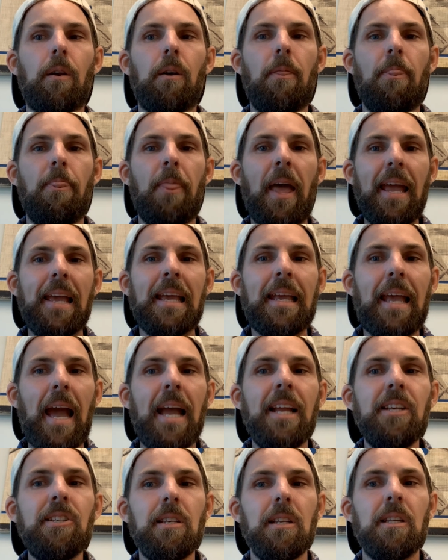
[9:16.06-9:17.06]
They
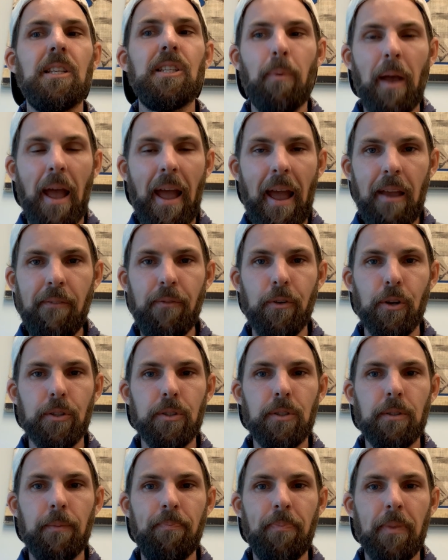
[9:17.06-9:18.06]
engaged in these
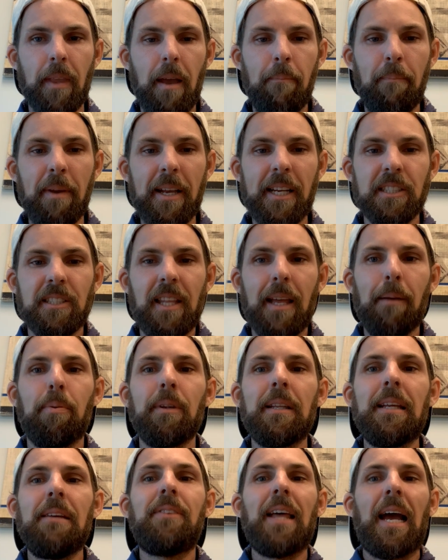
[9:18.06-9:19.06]
behaviors because they
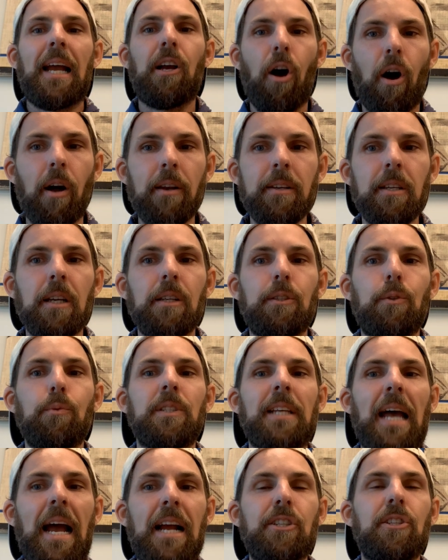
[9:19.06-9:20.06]
believed that conduct was
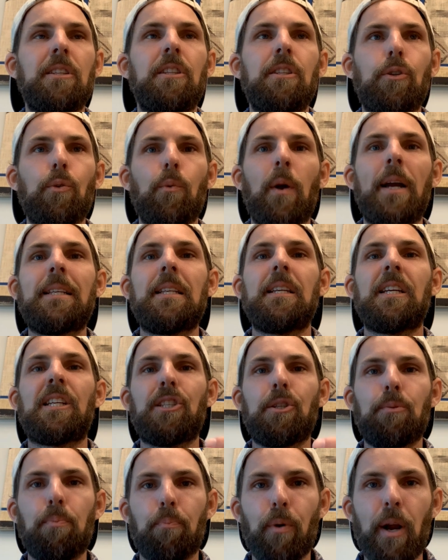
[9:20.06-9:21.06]
actually the direct
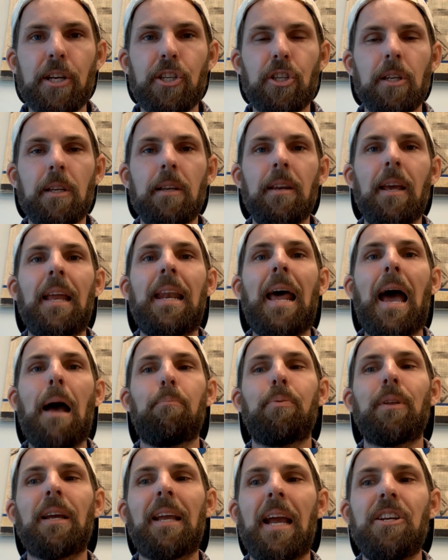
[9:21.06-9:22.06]
expression and
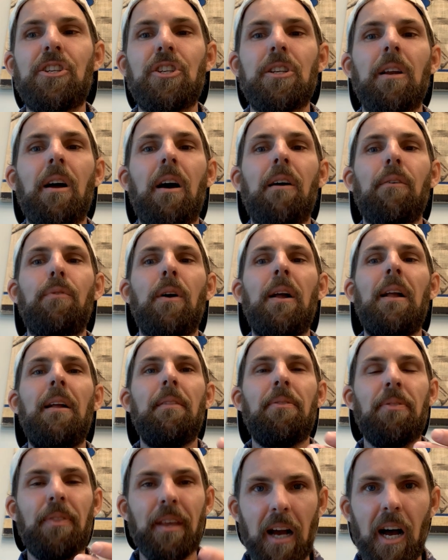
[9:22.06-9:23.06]
application of
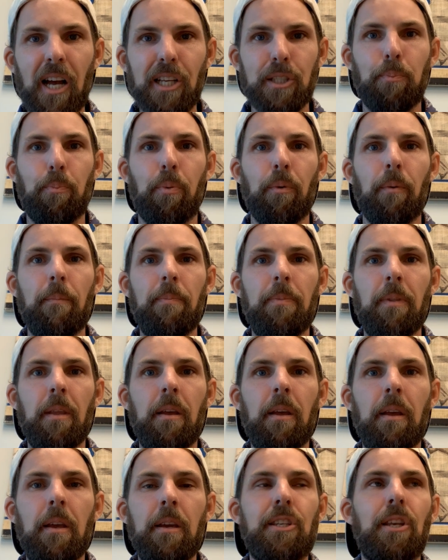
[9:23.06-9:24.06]
the gospel.
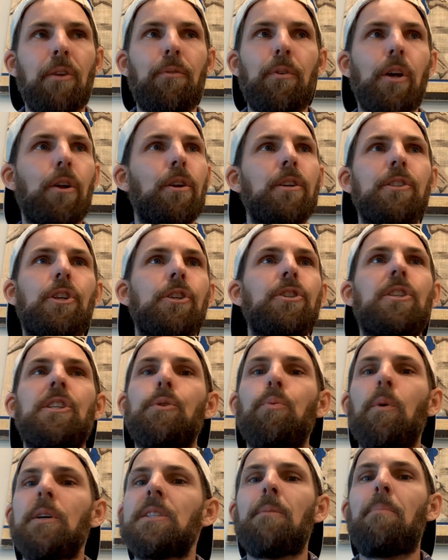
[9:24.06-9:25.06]
You see, for the early church, this
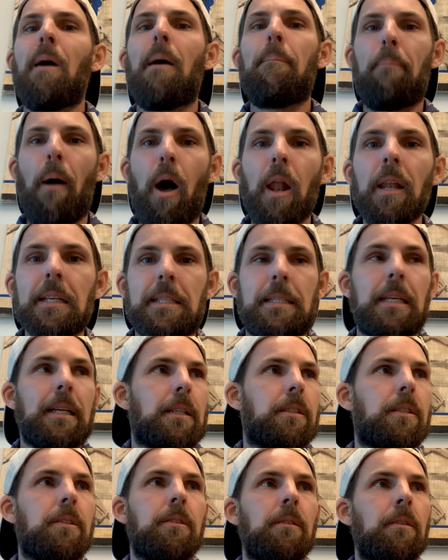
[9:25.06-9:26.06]
wasn't about
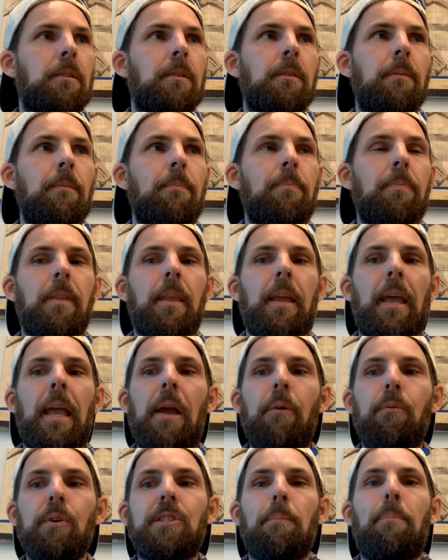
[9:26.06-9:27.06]
politics.
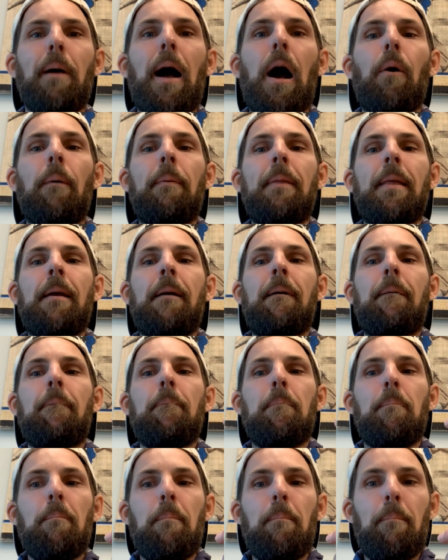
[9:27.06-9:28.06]
It was about
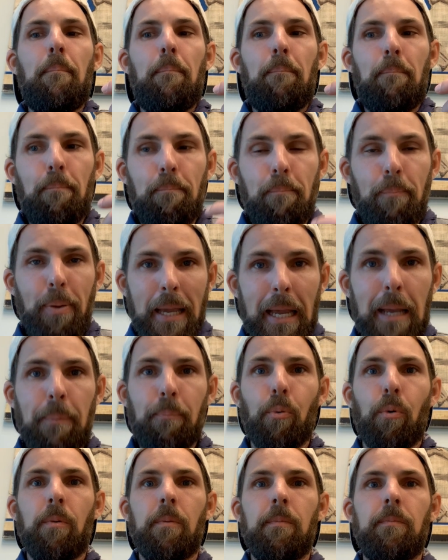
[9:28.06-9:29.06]

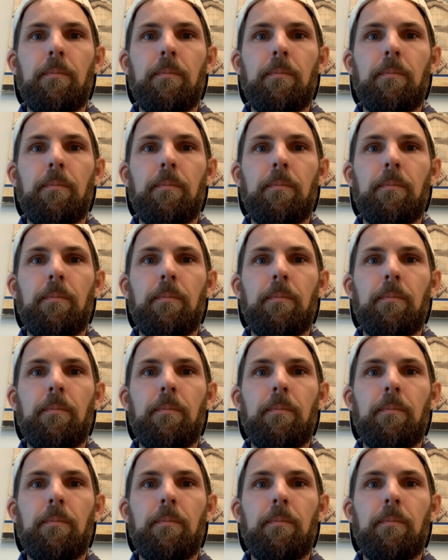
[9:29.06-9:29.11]
people.